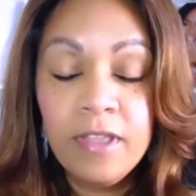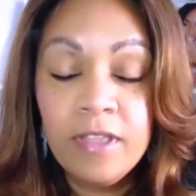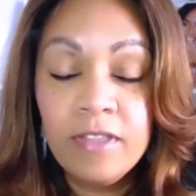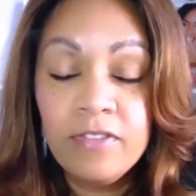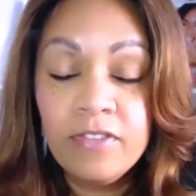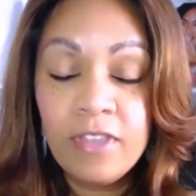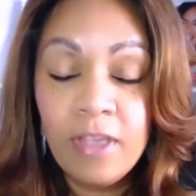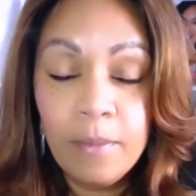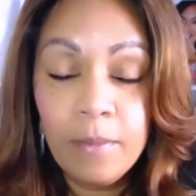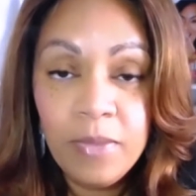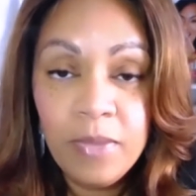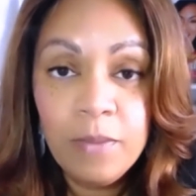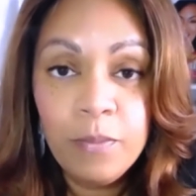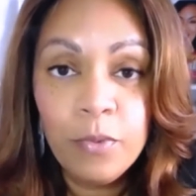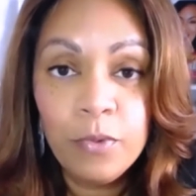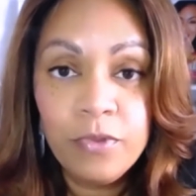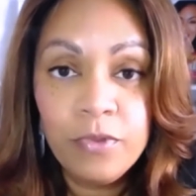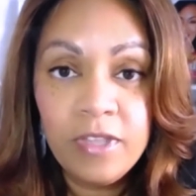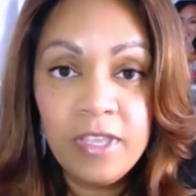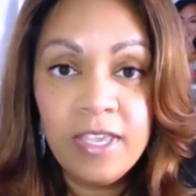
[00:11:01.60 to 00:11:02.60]
Some
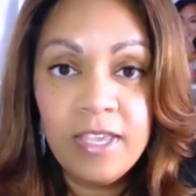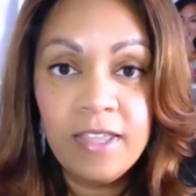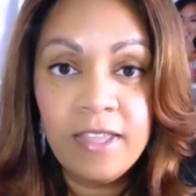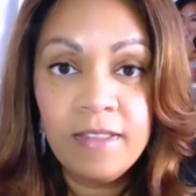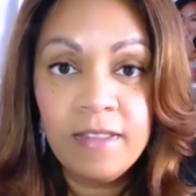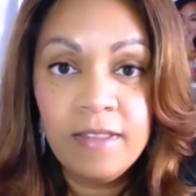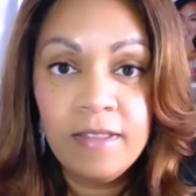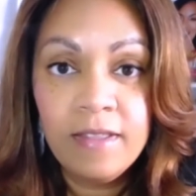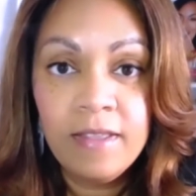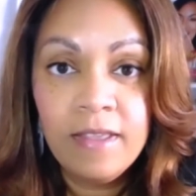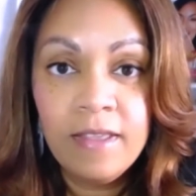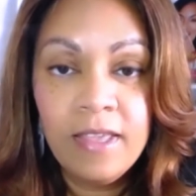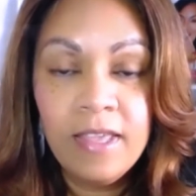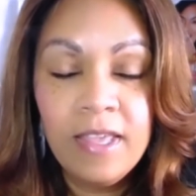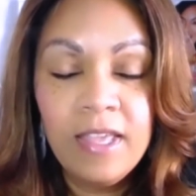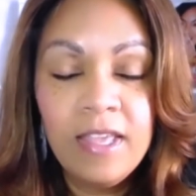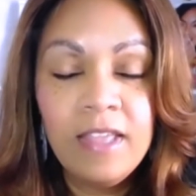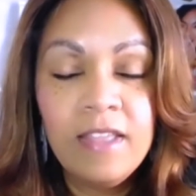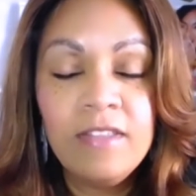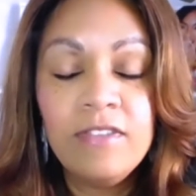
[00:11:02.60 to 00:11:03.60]
people did
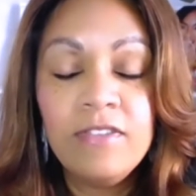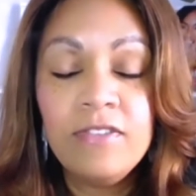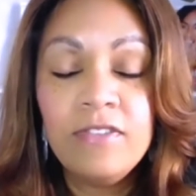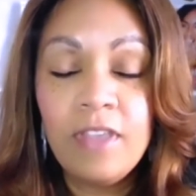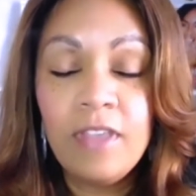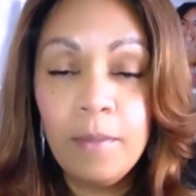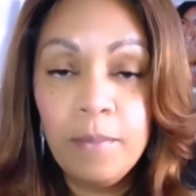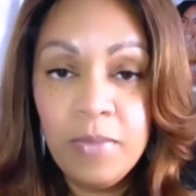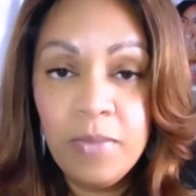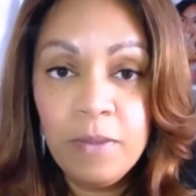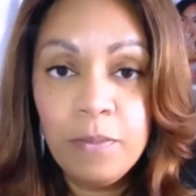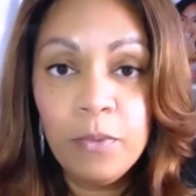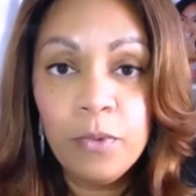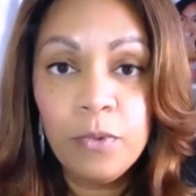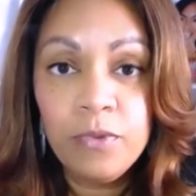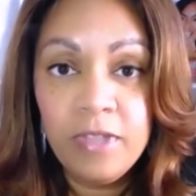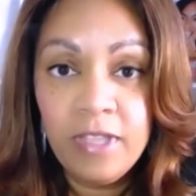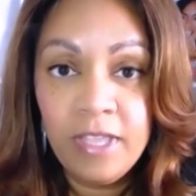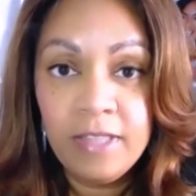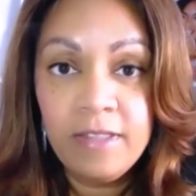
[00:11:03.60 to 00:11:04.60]
some people
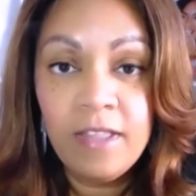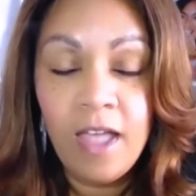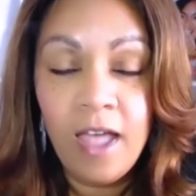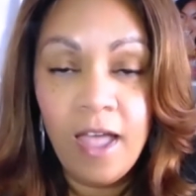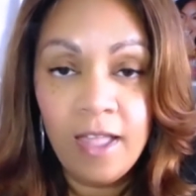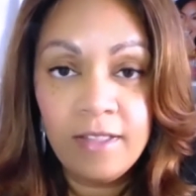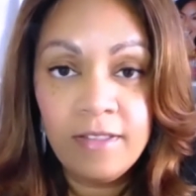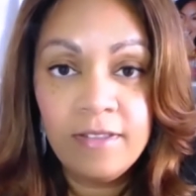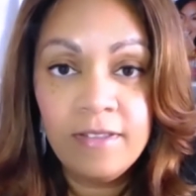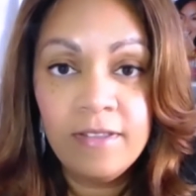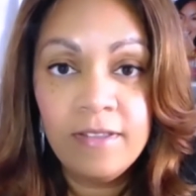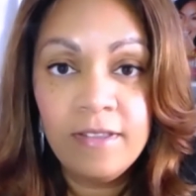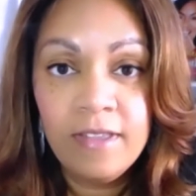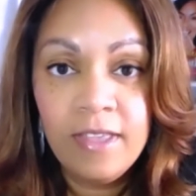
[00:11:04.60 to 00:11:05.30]
did not.